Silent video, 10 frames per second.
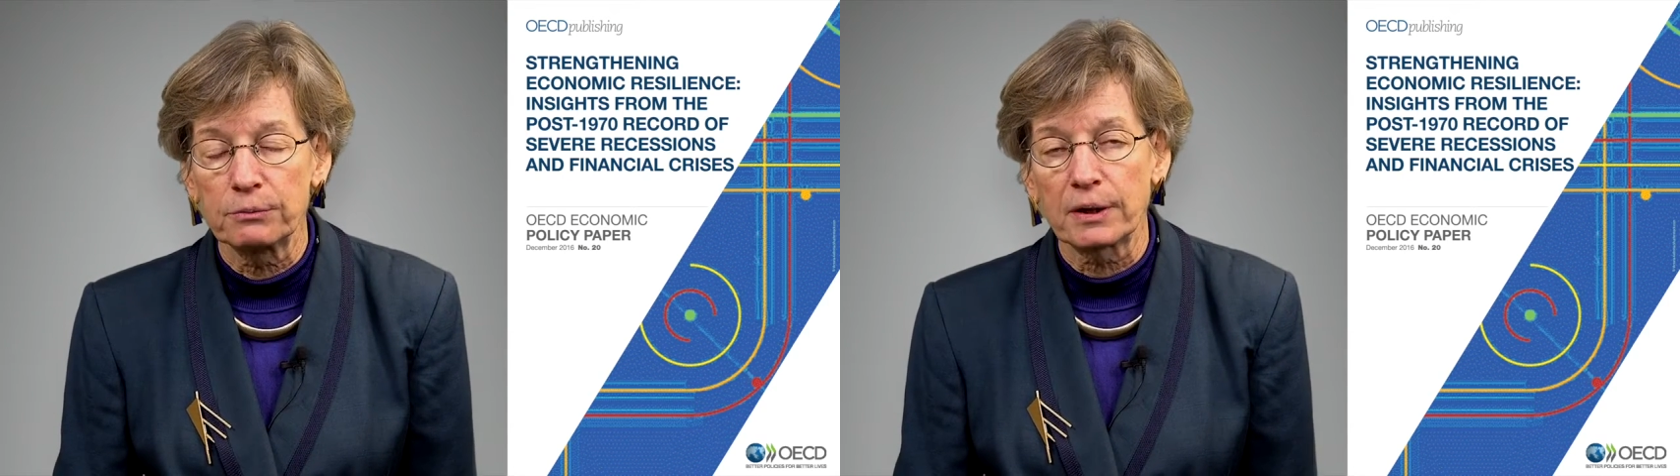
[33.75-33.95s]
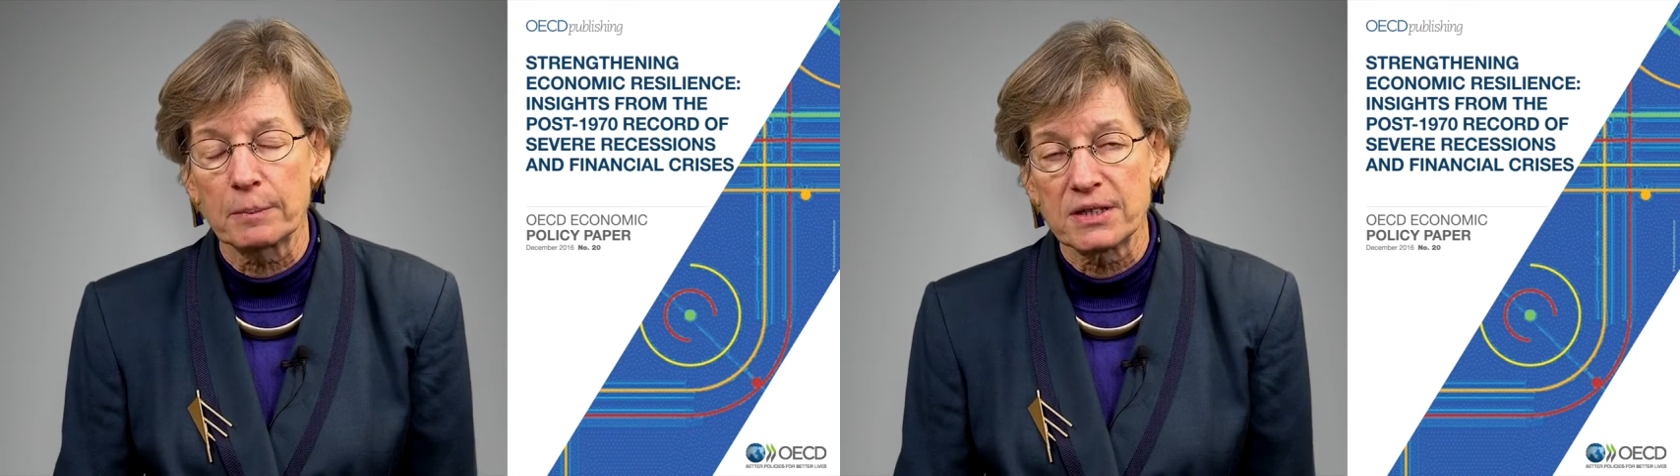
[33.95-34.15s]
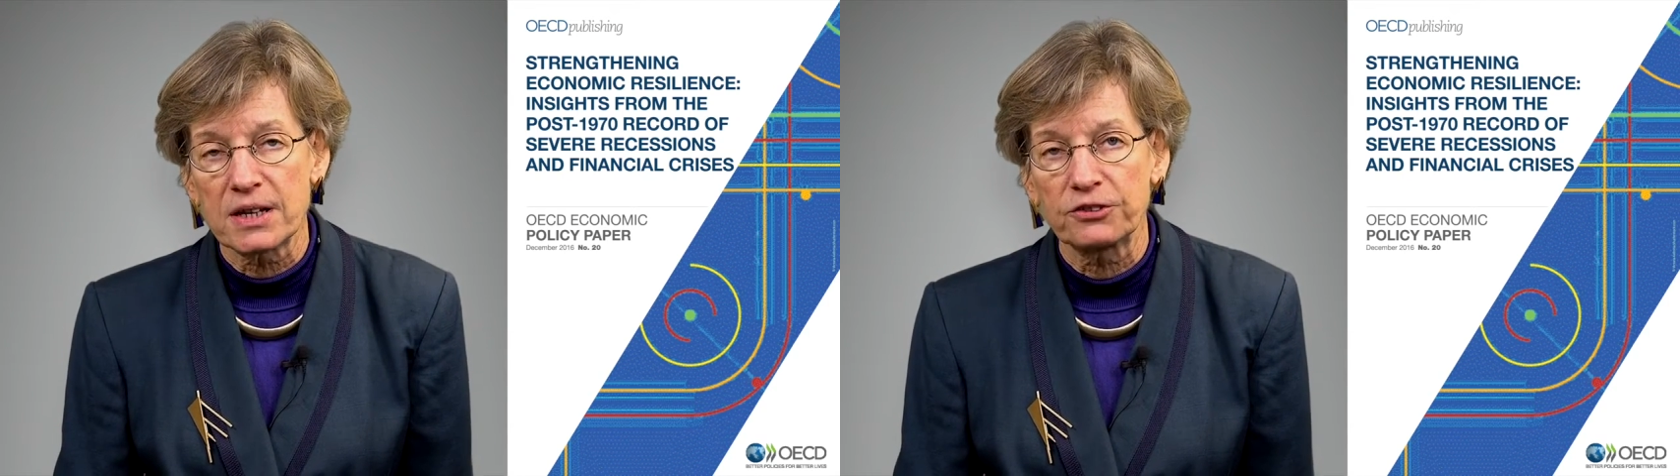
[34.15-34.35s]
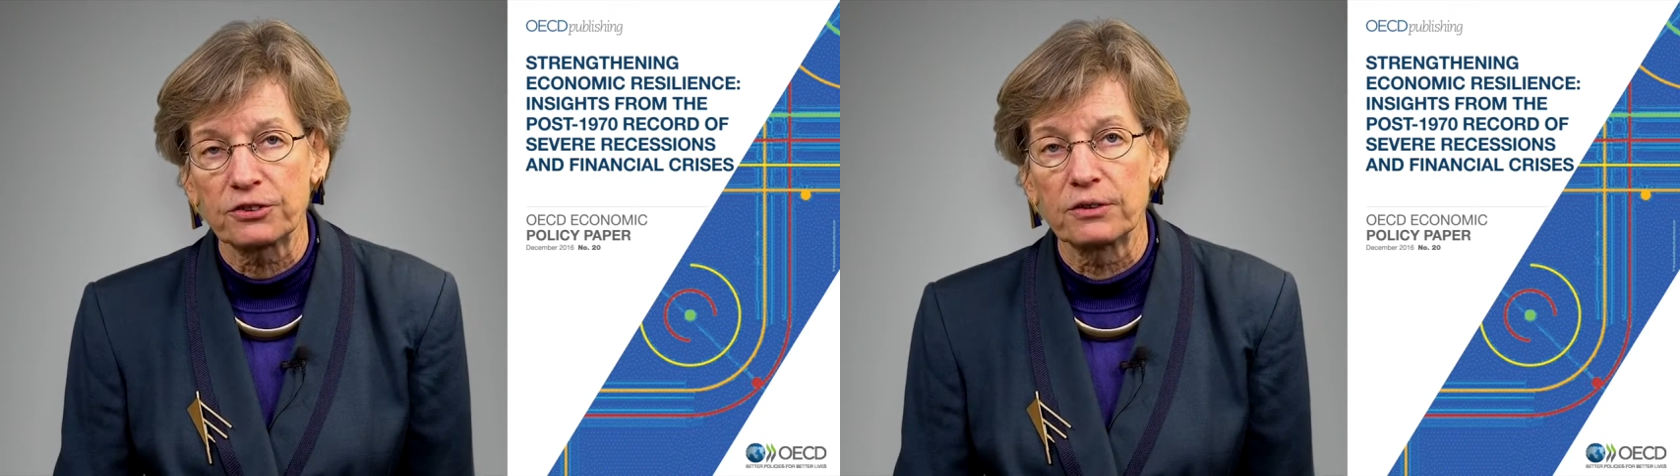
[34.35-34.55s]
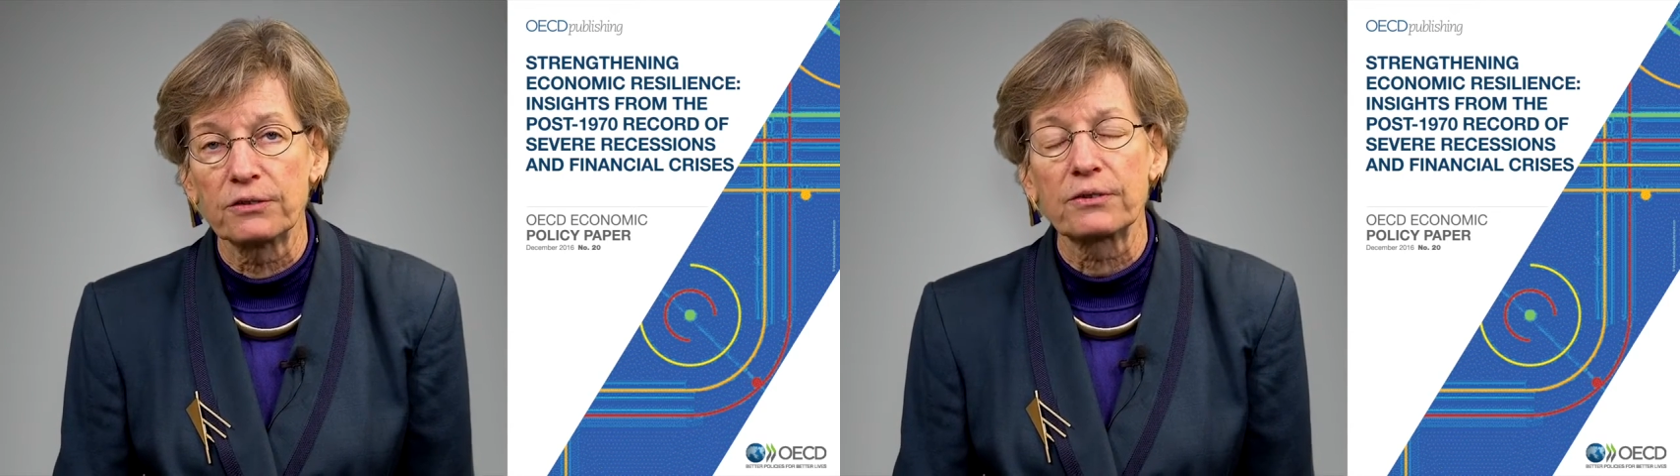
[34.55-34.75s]

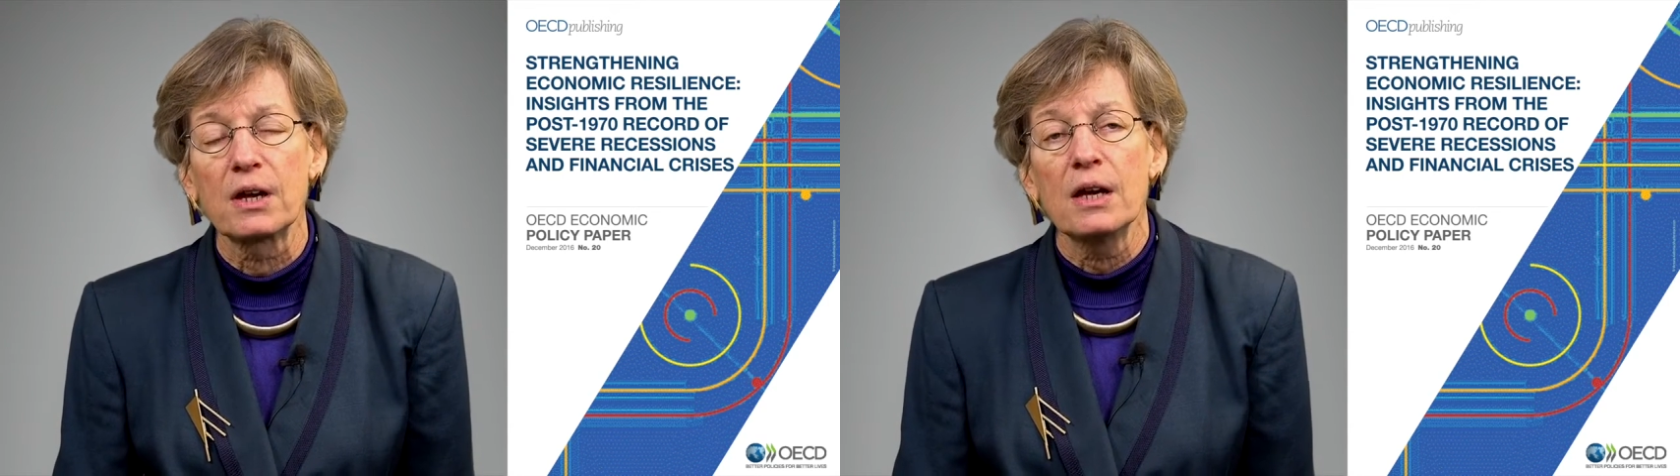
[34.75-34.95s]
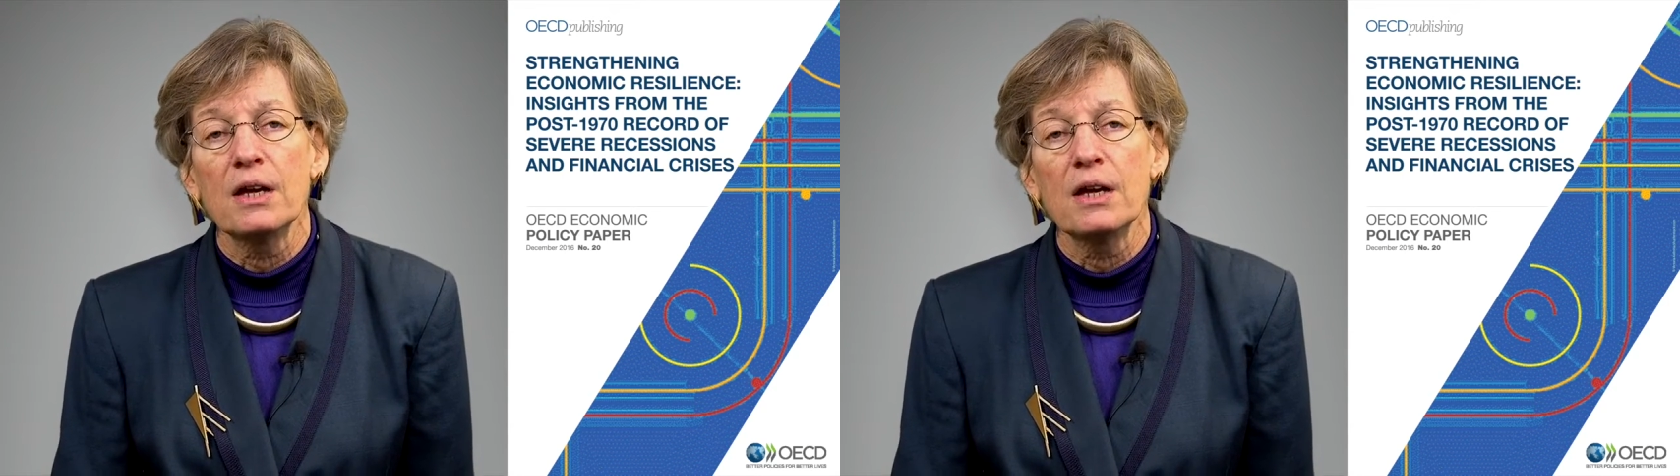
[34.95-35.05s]
recommendations.